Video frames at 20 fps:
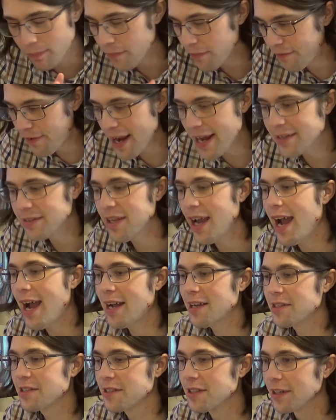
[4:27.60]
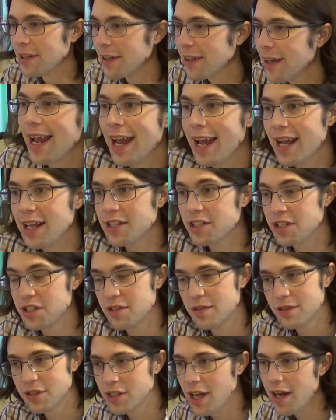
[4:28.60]
fantastic. It's
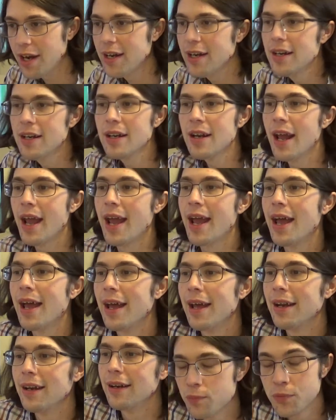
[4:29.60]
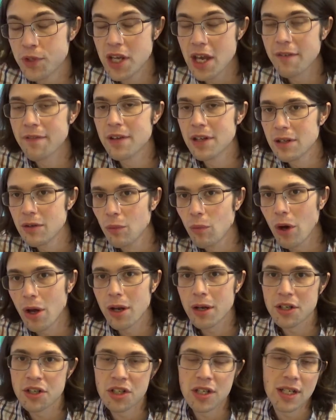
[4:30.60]
sudden, and given
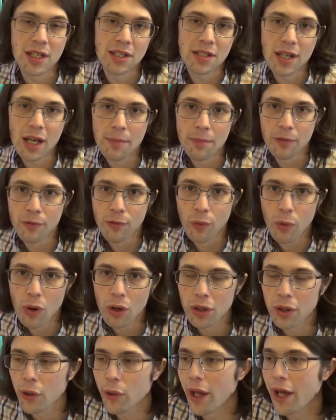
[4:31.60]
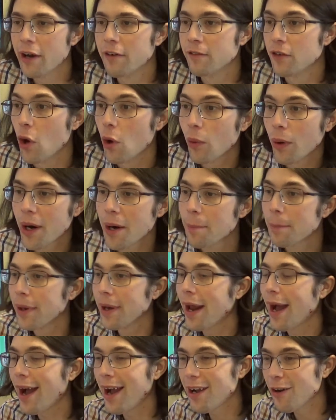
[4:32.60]
what she said before, a little out of nowhere,
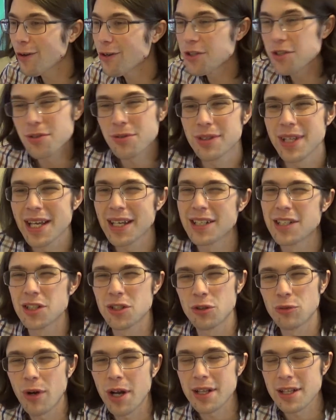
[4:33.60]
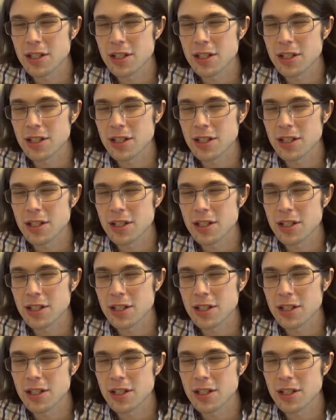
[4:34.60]
but I also think it's great.